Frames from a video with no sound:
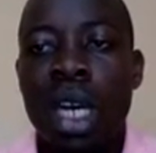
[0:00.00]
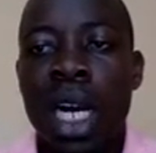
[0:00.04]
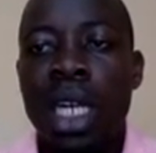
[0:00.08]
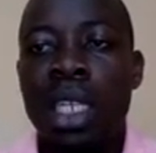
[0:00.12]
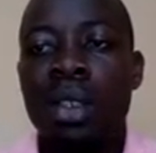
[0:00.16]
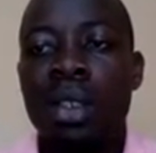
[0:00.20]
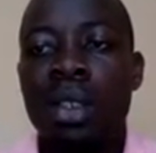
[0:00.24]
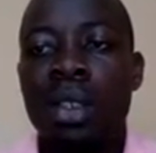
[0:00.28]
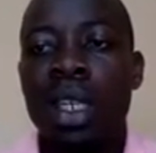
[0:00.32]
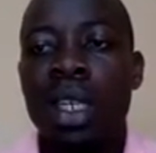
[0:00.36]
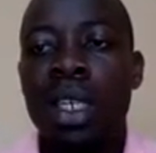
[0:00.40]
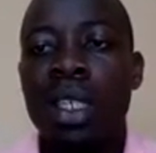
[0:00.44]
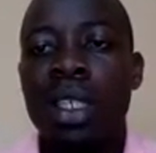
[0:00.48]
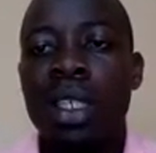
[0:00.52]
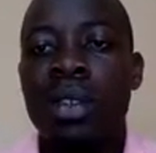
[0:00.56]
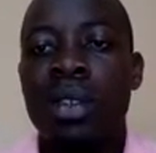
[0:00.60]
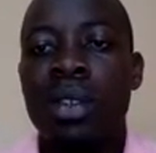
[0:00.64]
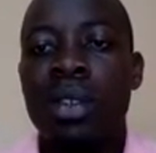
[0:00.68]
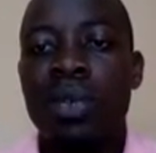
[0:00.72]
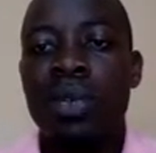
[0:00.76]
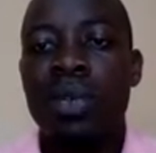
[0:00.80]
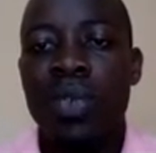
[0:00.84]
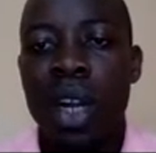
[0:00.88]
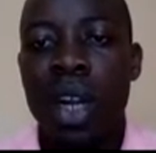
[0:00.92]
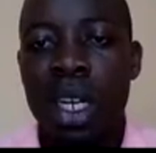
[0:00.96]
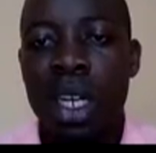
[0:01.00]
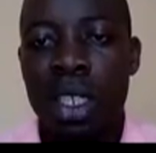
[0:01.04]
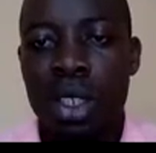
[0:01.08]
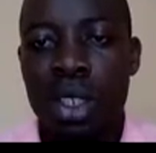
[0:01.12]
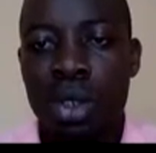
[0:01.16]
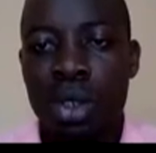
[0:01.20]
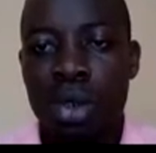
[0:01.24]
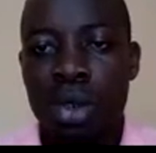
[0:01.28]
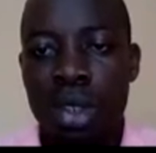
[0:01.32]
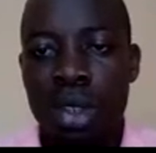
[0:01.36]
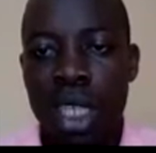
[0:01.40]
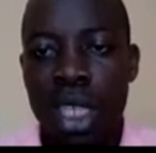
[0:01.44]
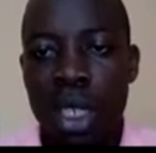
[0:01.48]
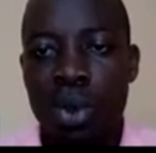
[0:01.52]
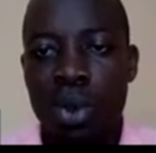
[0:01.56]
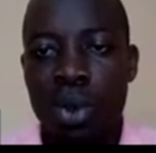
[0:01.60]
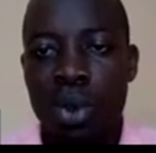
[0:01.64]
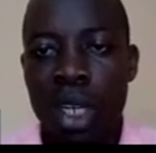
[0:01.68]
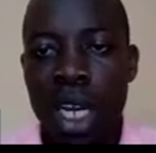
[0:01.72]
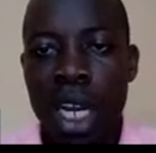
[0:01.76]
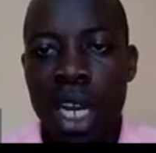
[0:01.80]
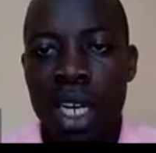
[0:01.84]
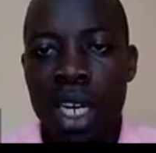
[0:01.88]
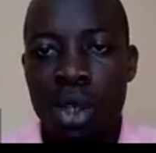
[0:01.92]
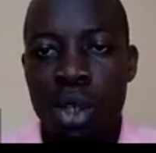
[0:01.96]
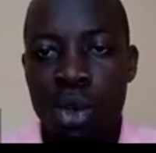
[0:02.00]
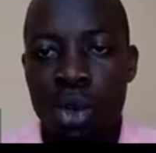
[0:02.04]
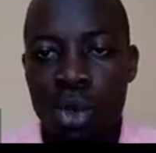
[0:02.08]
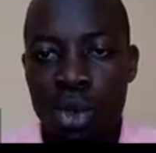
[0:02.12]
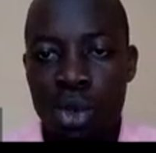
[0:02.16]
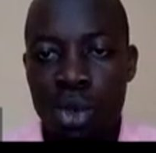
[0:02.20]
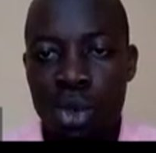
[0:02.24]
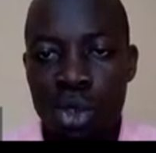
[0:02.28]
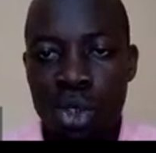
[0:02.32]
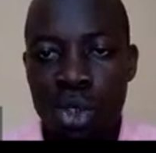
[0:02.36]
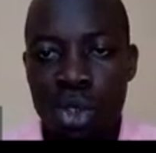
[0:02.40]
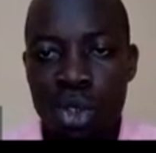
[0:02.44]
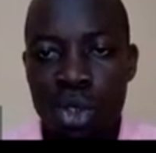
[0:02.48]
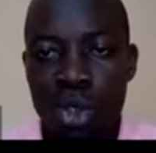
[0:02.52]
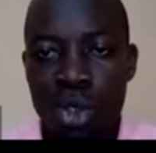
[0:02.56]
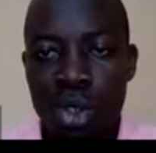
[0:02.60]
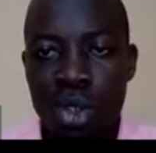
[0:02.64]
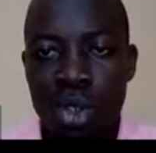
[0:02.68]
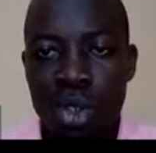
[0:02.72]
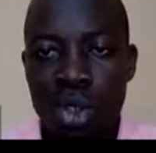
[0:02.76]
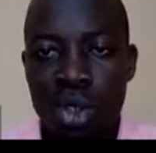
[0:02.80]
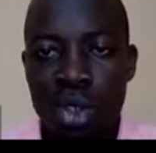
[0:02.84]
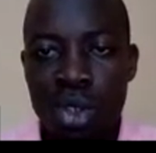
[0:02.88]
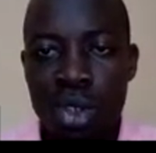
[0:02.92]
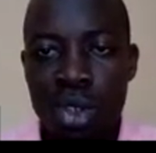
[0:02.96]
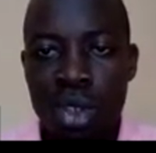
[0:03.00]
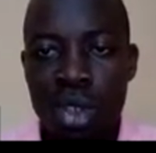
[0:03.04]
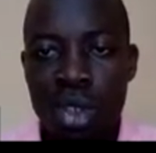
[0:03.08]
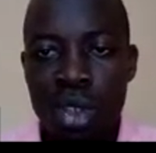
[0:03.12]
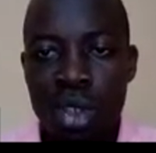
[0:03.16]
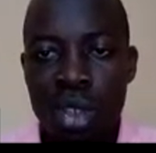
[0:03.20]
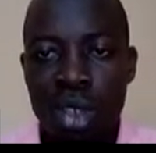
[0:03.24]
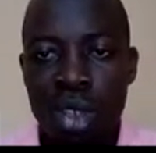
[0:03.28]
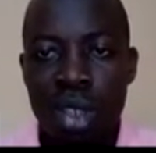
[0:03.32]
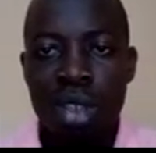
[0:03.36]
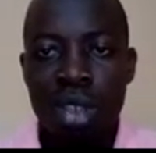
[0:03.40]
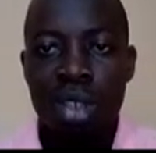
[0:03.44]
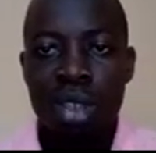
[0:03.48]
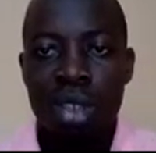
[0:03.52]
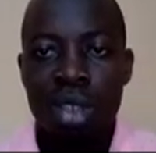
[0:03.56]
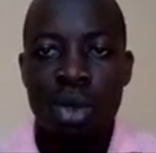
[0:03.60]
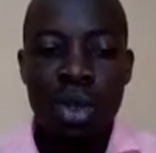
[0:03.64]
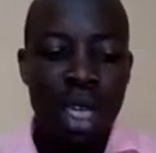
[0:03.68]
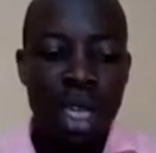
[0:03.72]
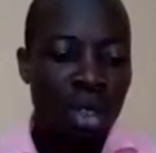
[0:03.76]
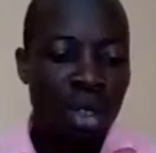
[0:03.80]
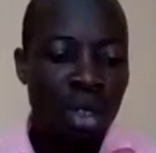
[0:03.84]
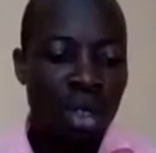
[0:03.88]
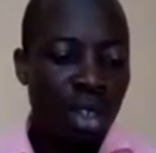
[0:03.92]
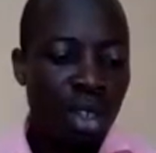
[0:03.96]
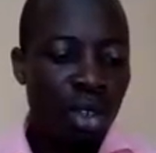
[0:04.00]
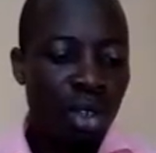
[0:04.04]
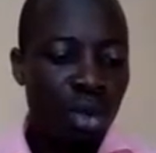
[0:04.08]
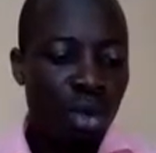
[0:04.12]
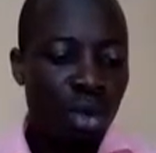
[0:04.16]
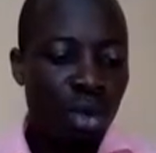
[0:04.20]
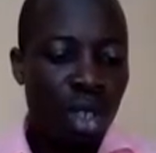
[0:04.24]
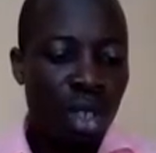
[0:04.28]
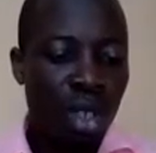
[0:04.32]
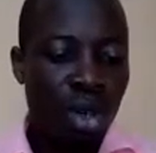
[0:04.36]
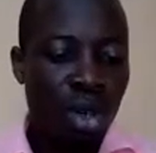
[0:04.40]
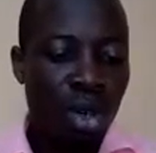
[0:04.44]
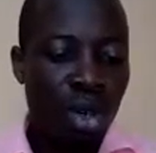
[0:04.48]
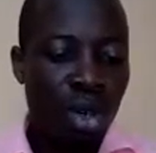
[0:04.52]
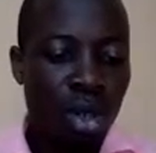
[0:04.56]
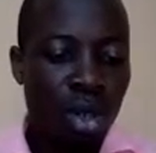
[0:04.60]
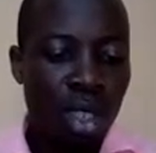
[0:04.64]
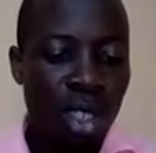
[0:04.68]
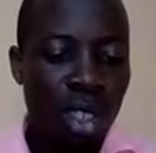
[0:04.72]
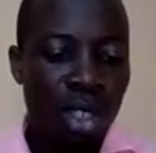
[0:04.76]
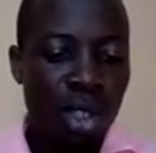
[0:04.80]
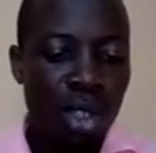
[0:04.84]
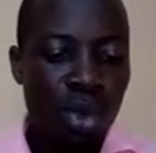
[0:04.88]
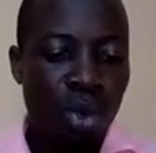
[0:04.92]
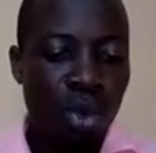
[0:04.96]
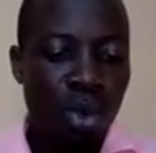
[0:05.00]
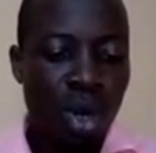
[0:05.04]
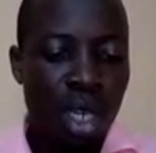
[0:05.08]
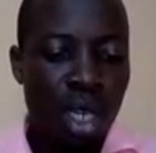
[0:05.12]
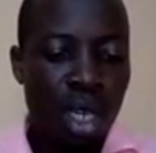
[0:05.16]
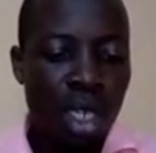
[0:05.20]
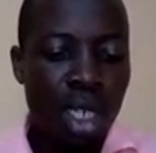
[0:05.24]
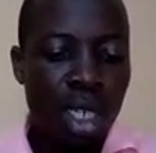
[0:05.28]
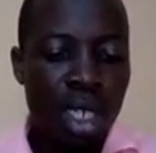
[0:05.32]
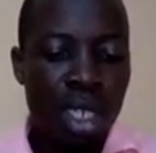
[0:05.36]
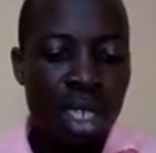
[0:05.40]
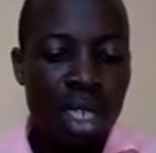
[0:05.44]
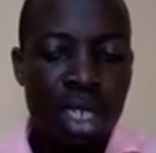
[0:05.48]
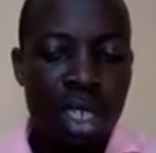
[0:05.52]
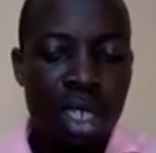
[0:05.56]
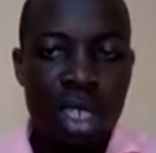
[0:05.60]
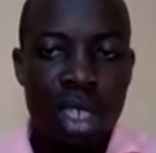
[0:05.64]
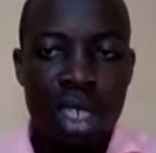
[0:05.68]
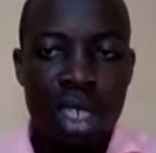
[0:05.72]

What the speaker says: actually three functions that we can use. So we are told to call this one